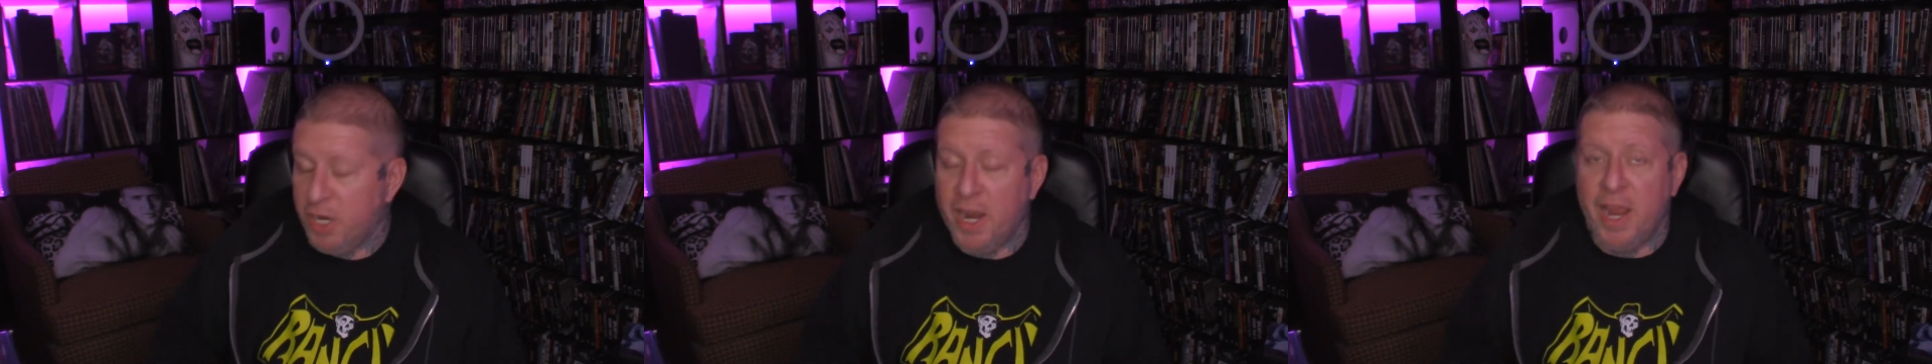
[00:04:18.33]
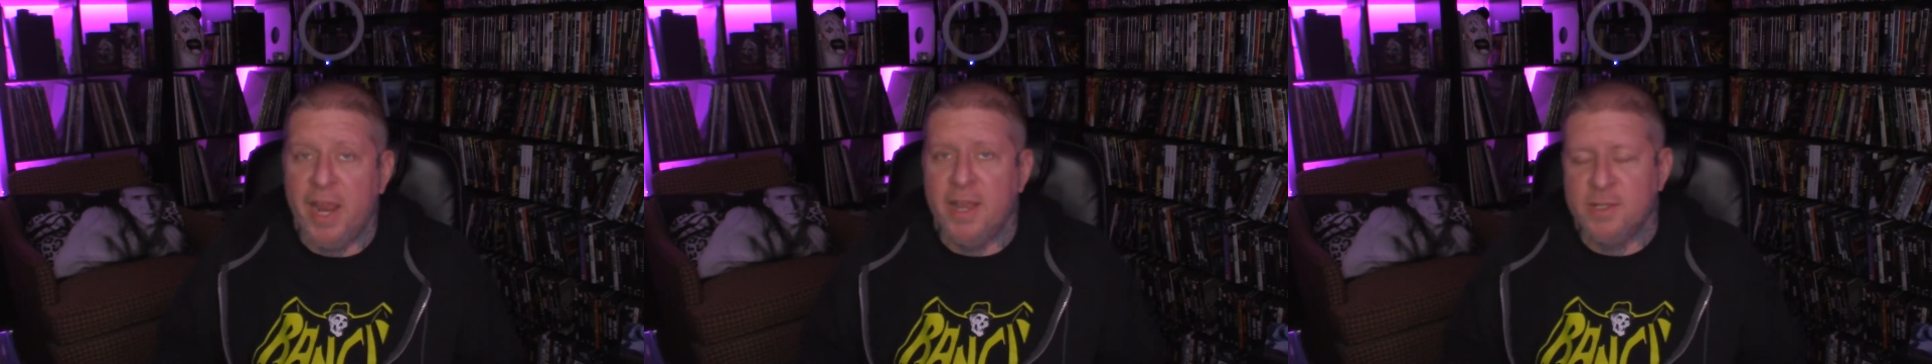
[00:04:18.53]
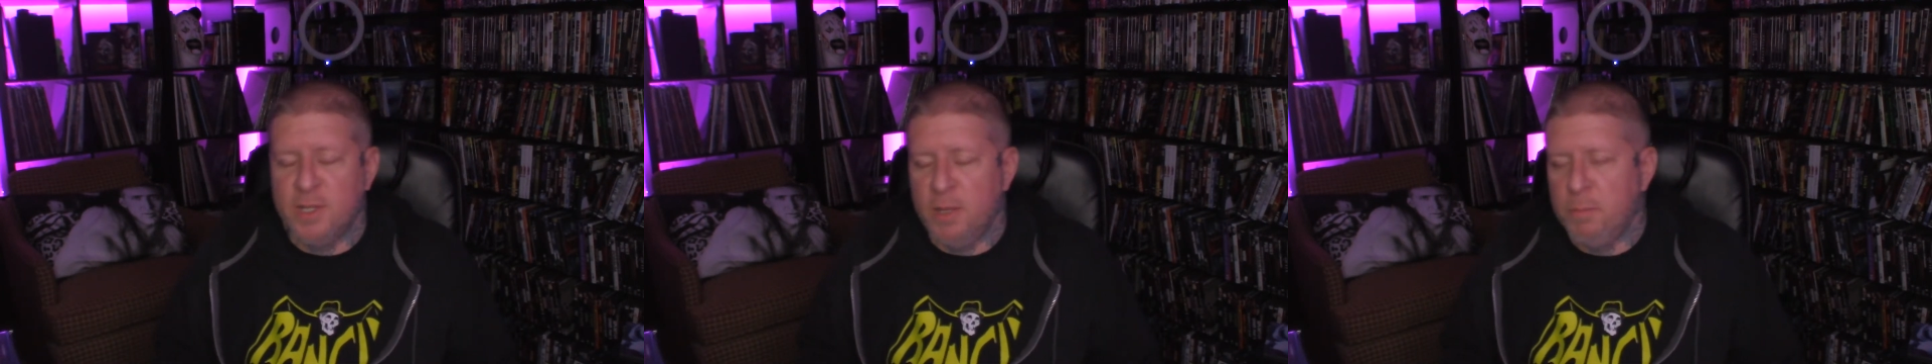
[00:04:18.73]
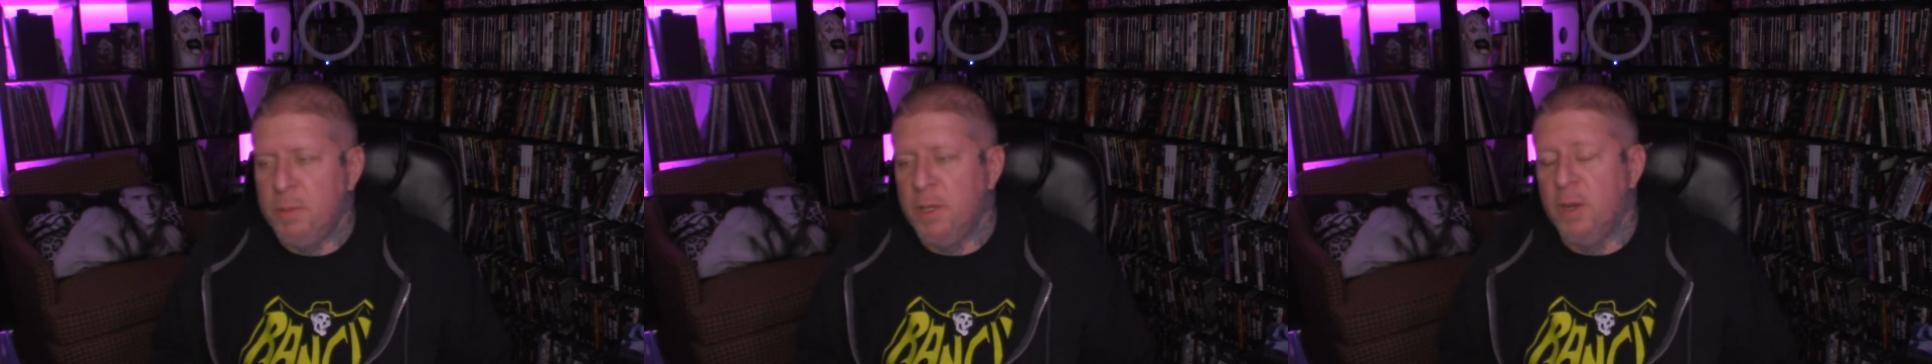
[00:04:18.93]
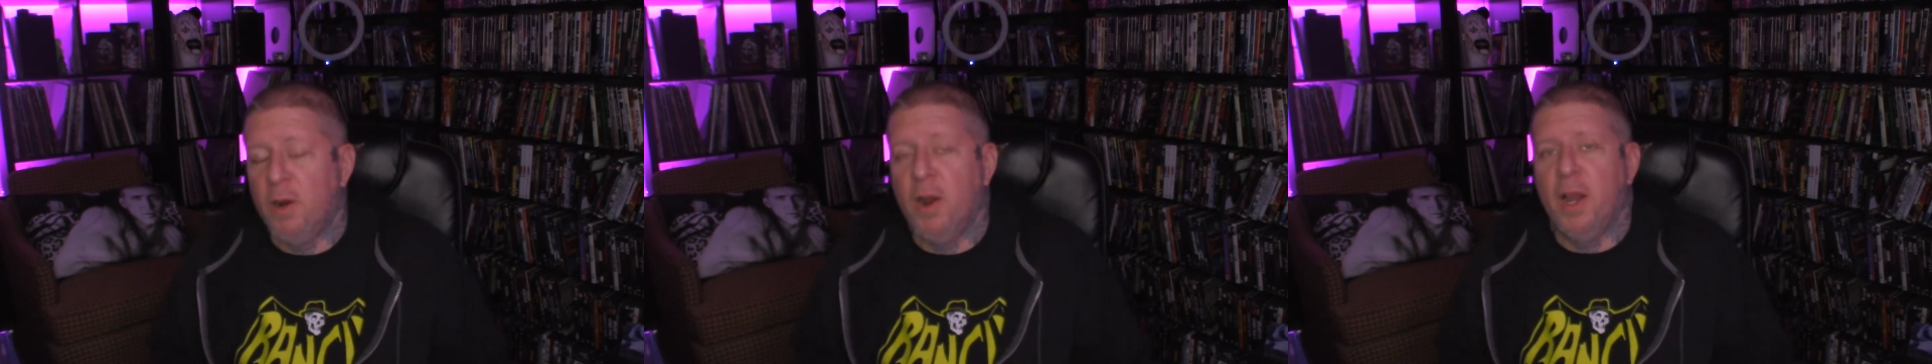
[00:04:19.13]

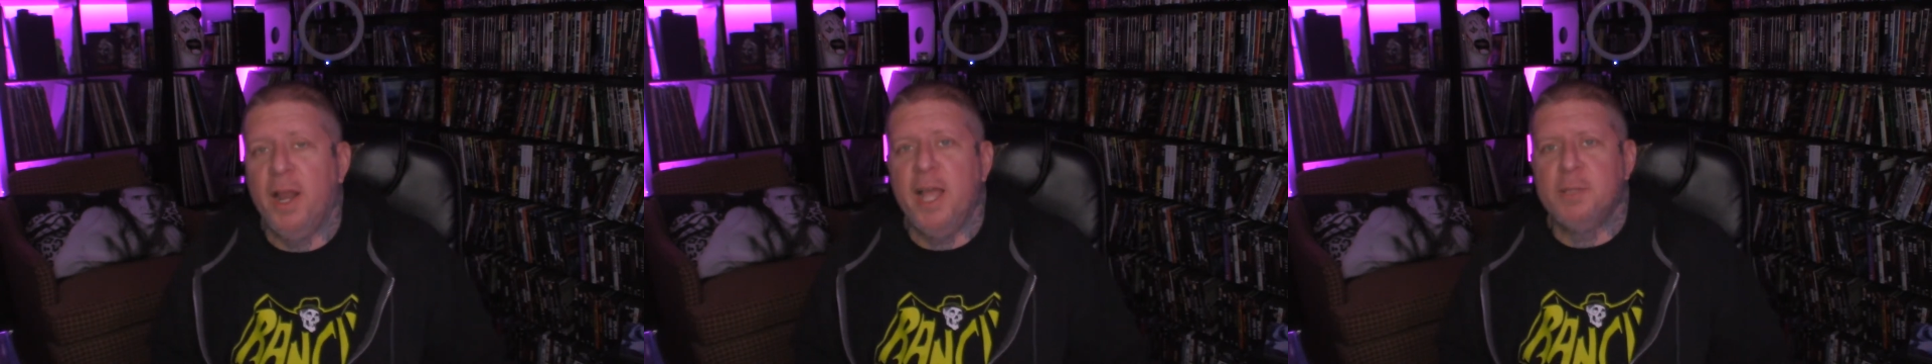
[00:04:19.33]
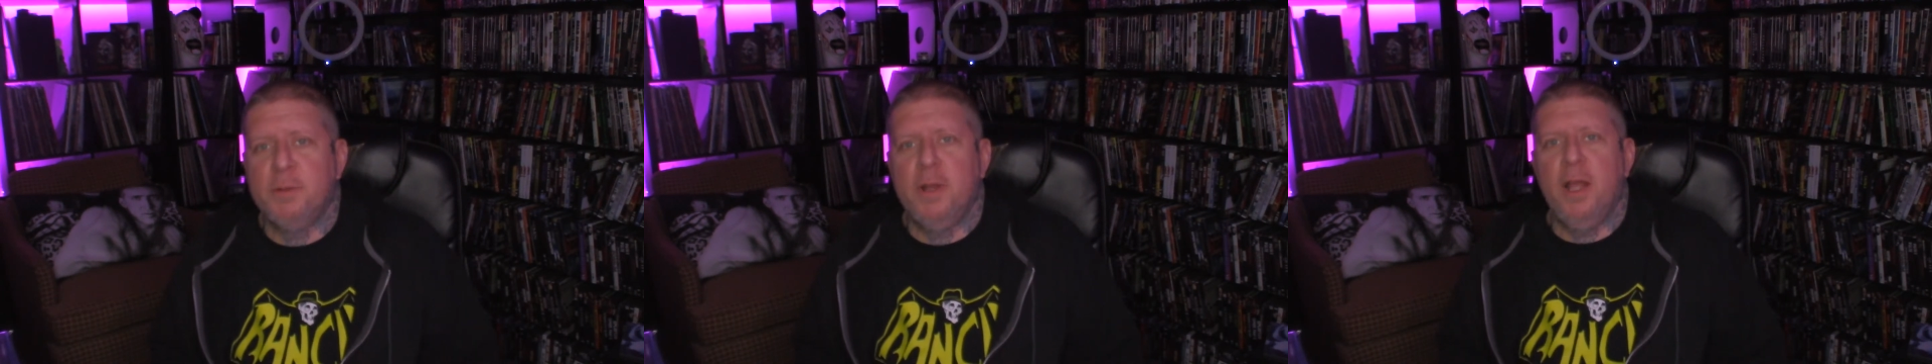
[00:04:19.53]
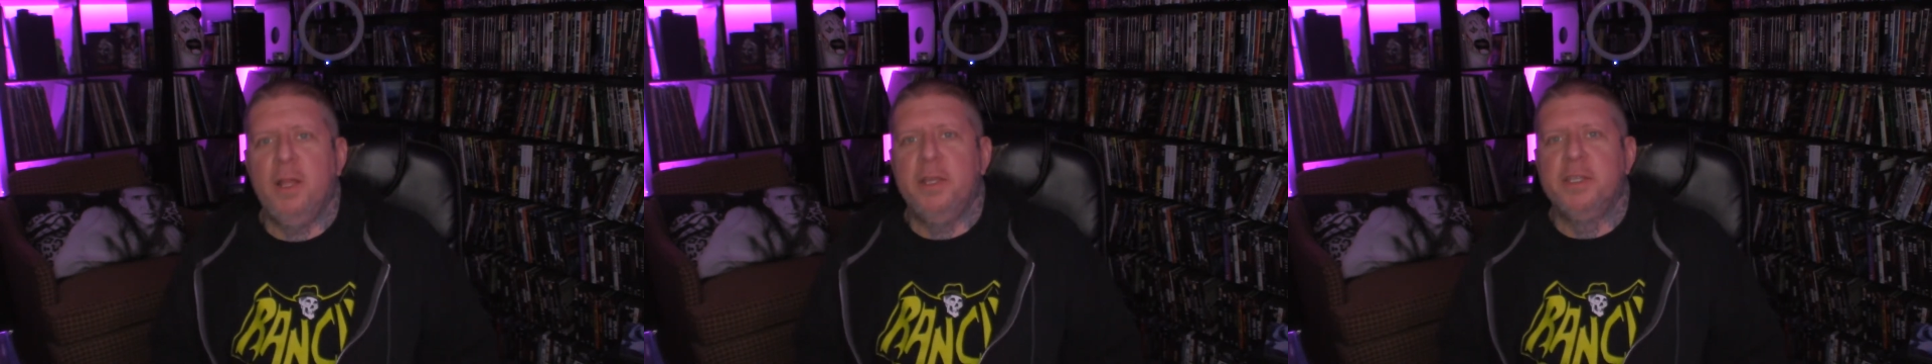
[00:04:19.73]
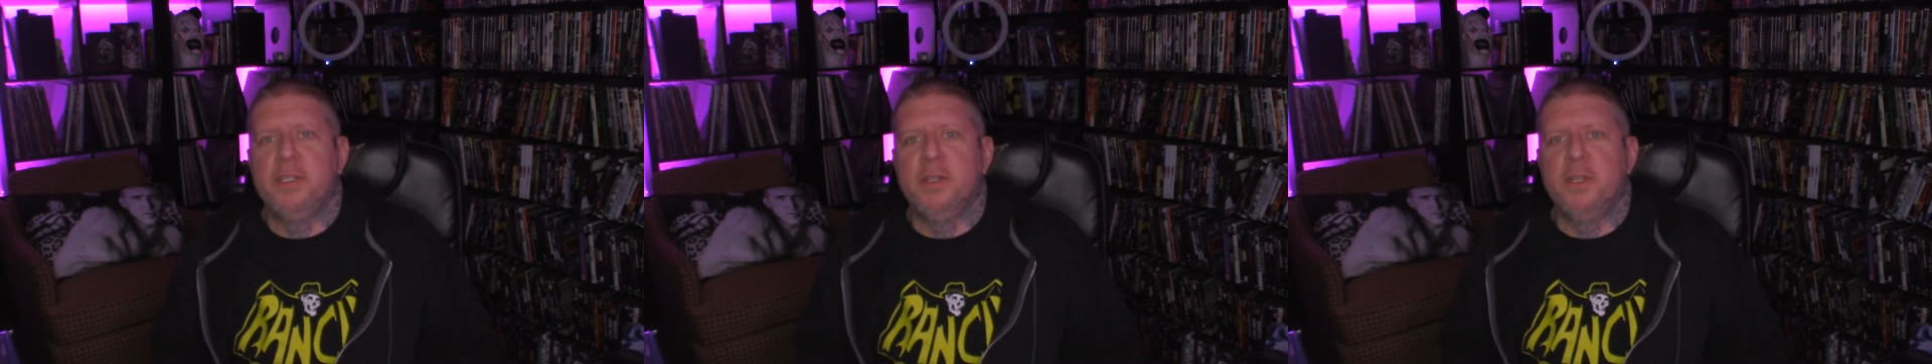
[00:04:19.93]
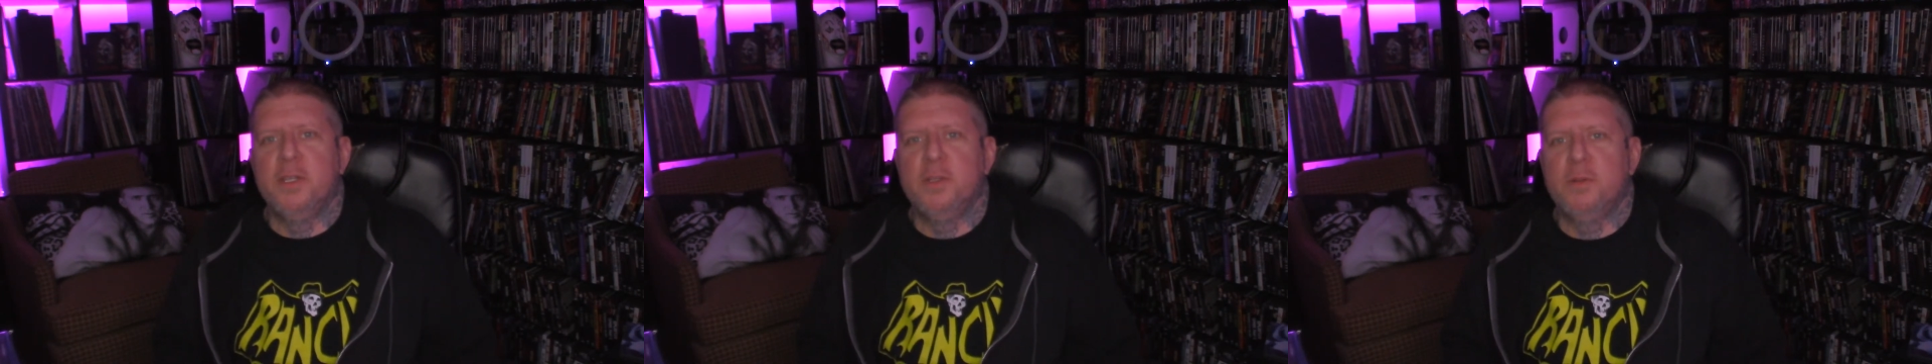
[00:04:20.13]
ASAP. All right, last but not least in this,